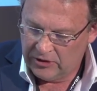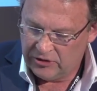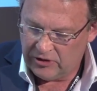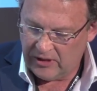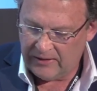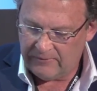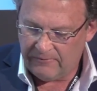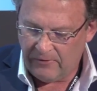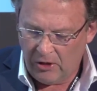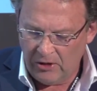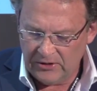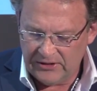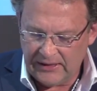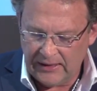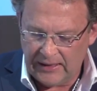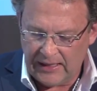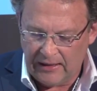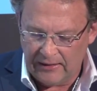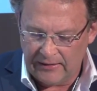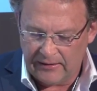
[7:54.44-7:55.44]
So
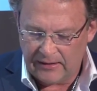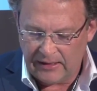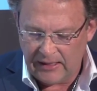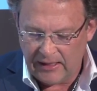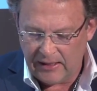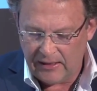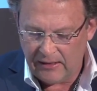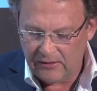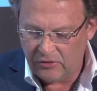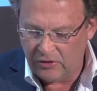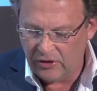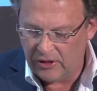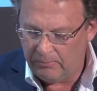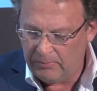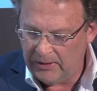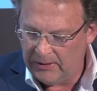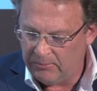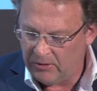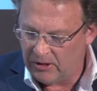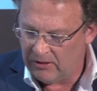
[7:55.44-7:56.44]
advancing healthcare to the
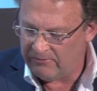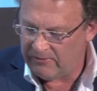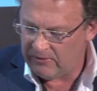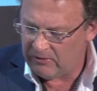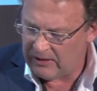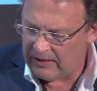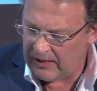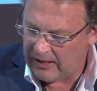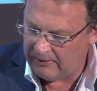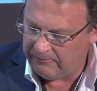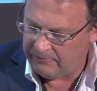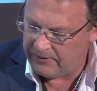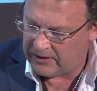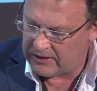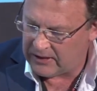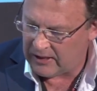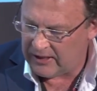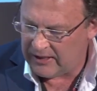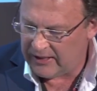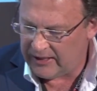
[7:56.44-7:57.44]
people of
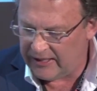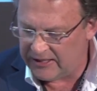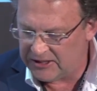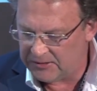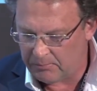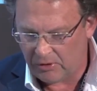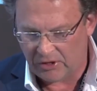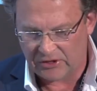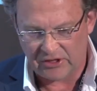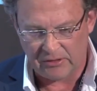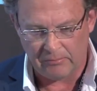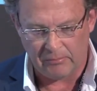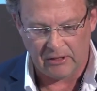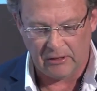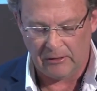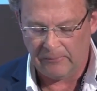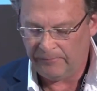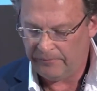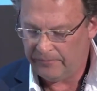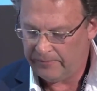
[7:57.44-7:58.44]
Africa is
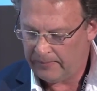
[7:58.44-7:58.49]
possible.